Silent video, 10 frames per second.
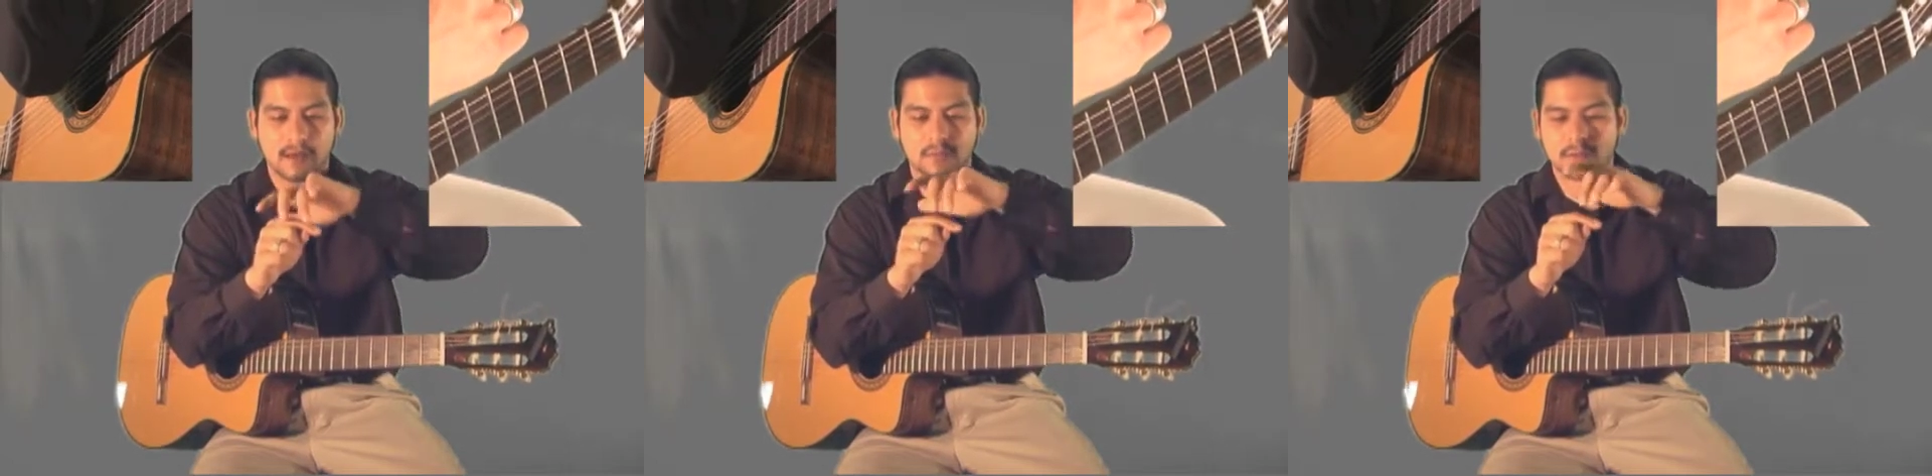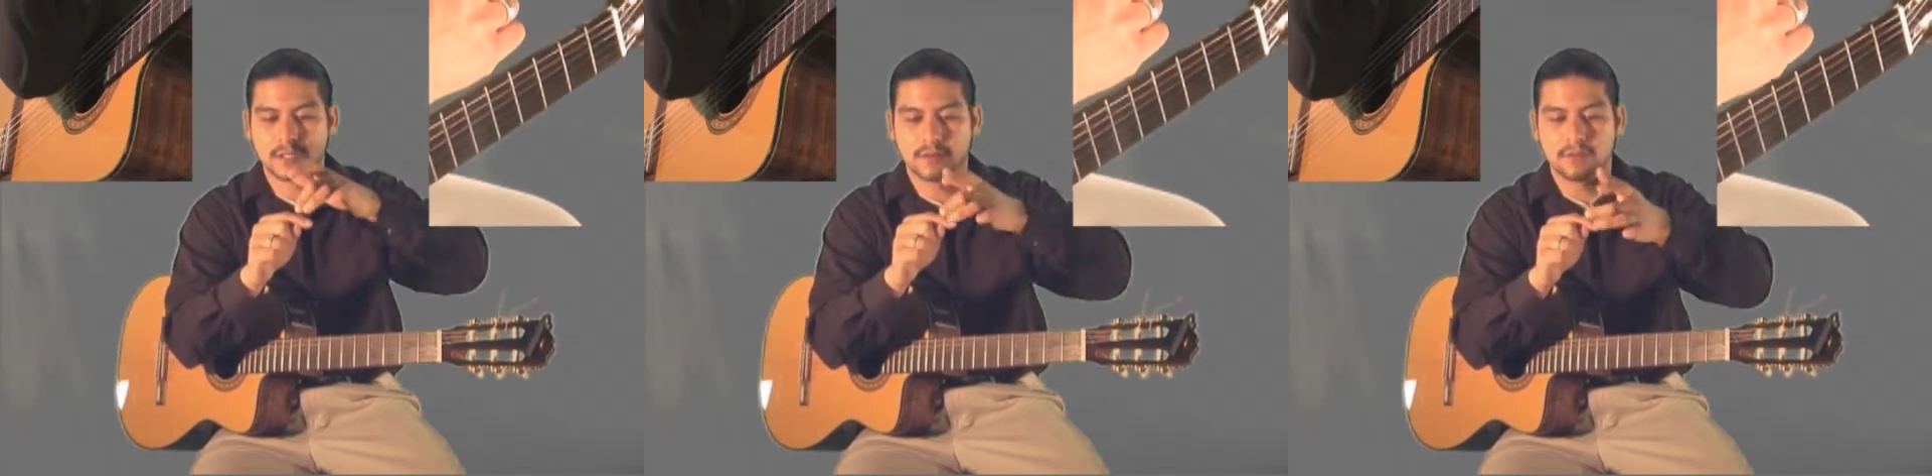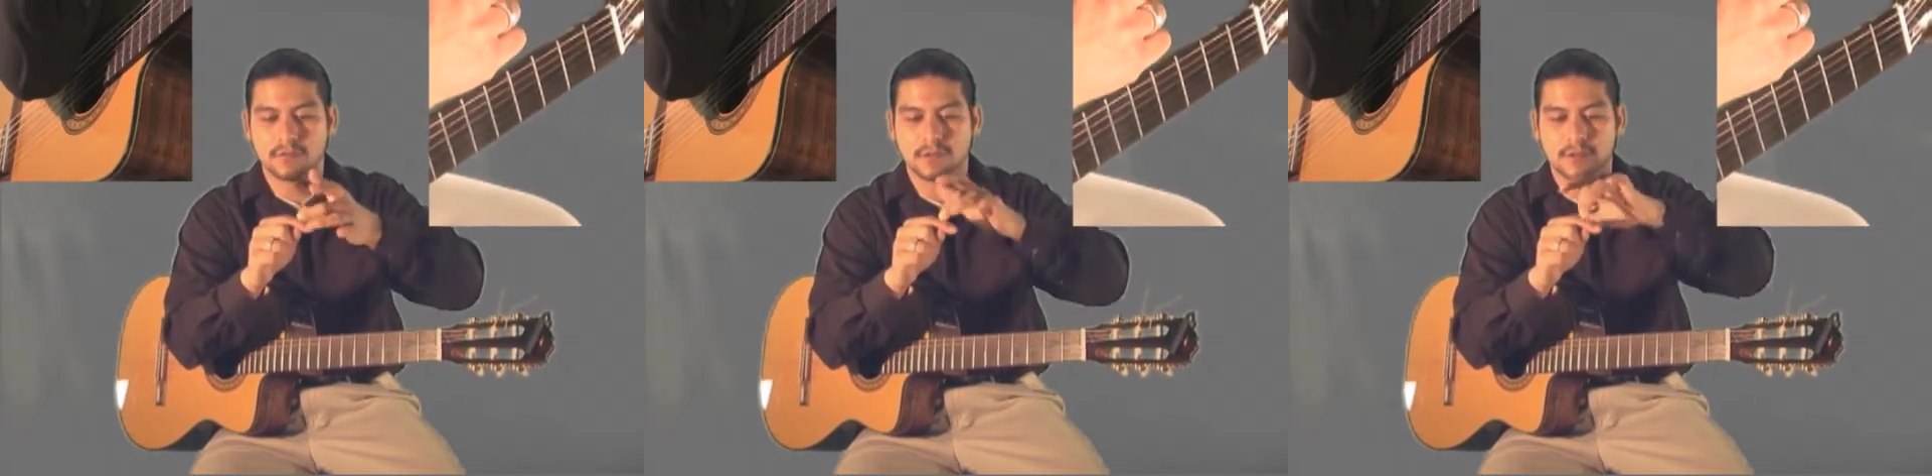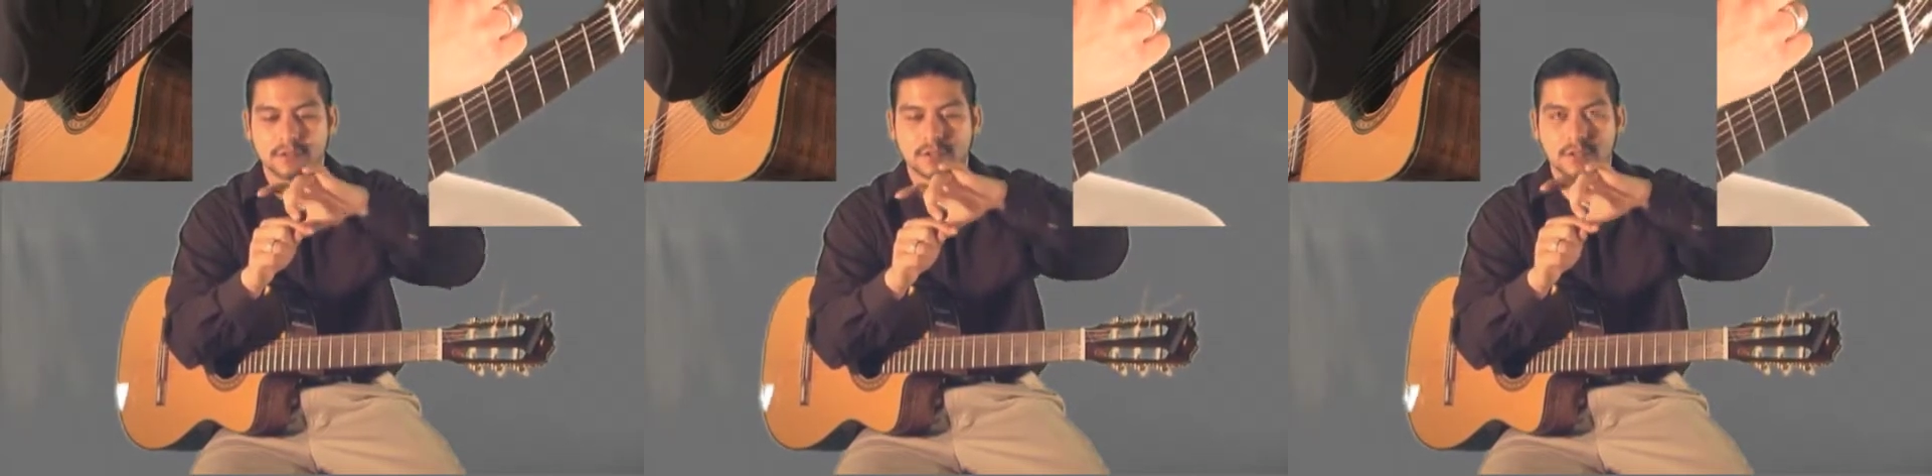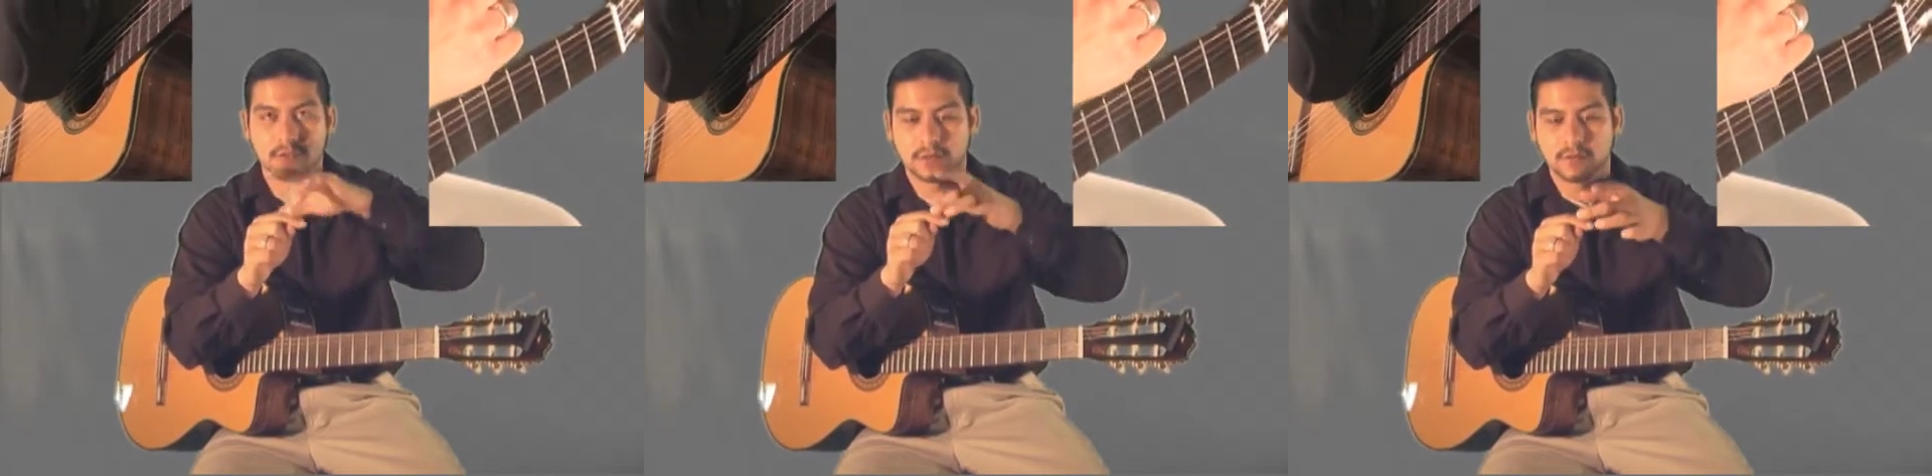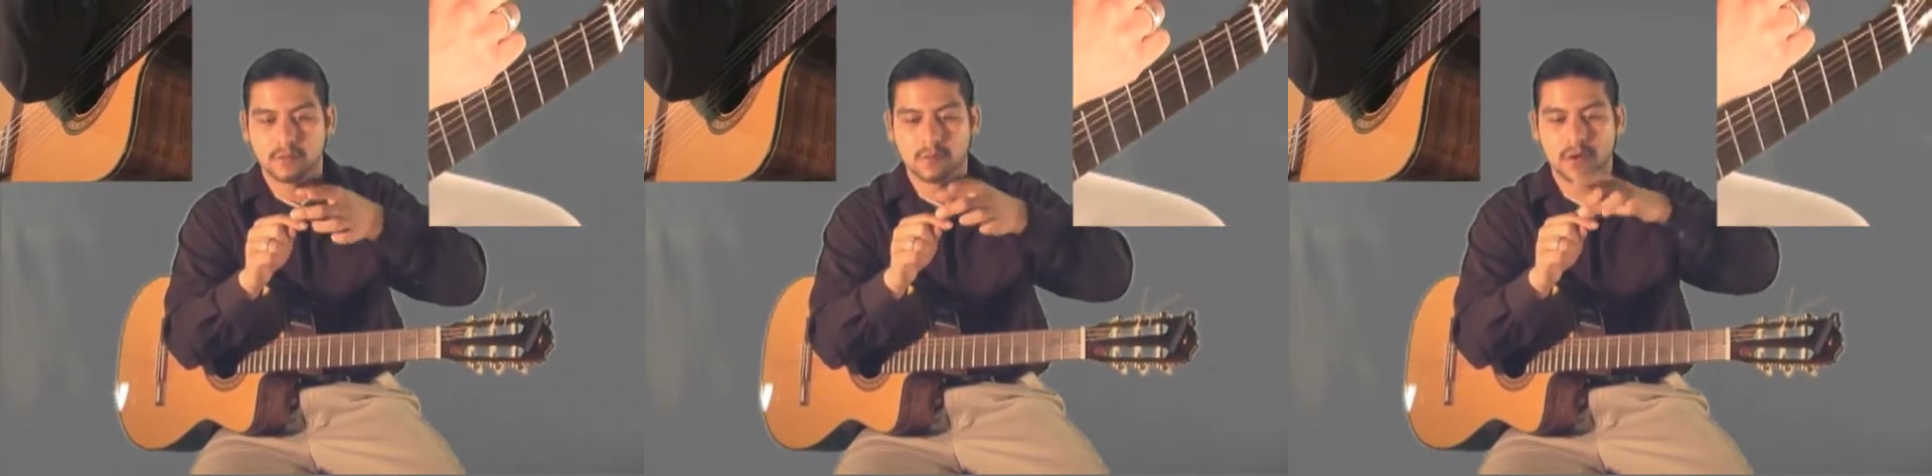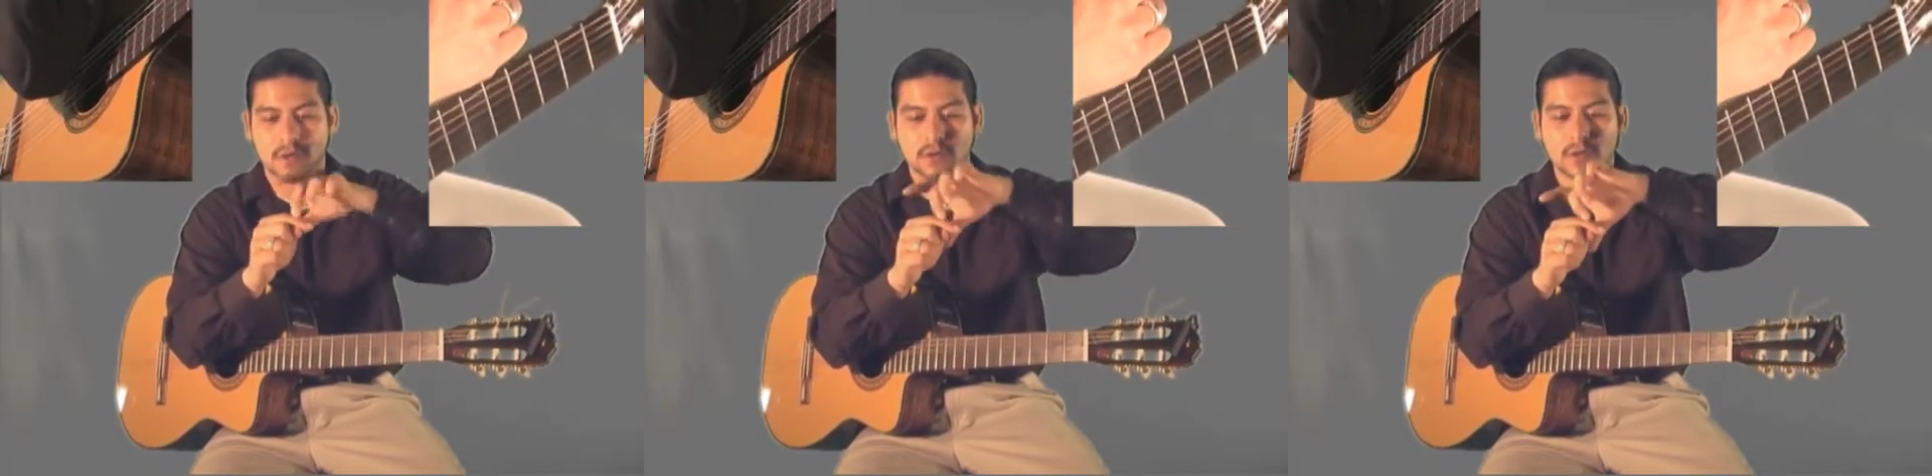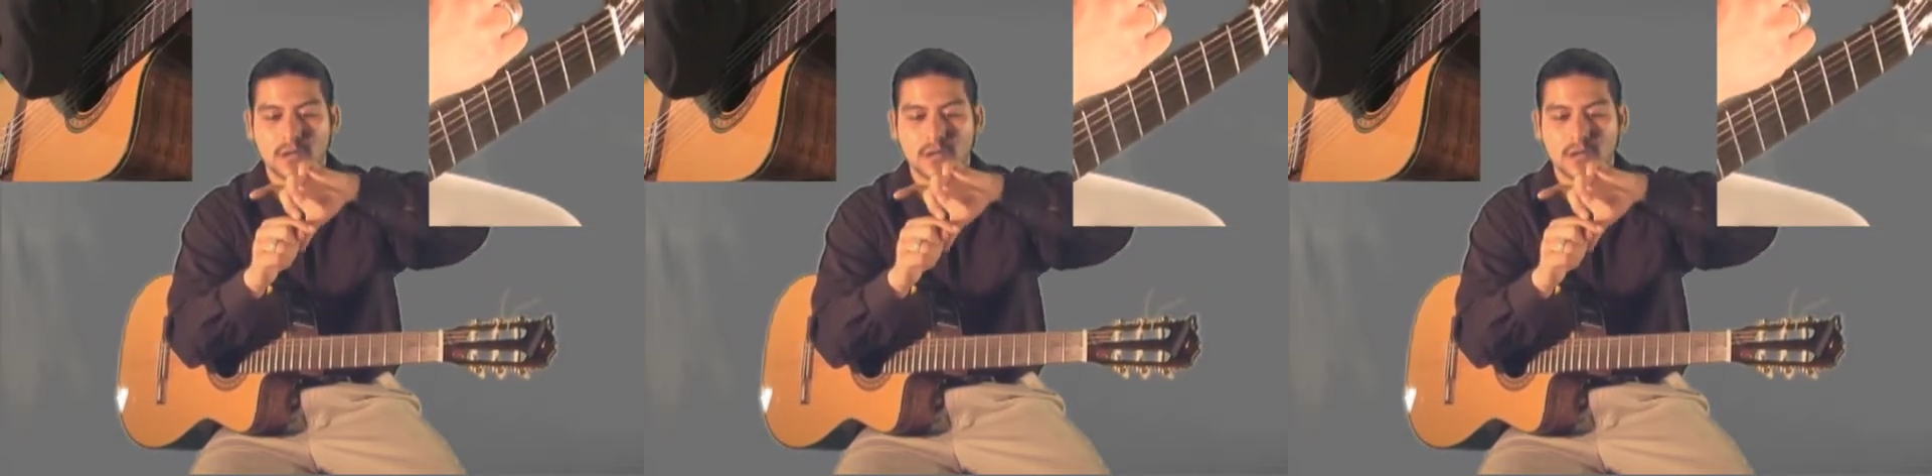And whichever finger is doing the vibrato,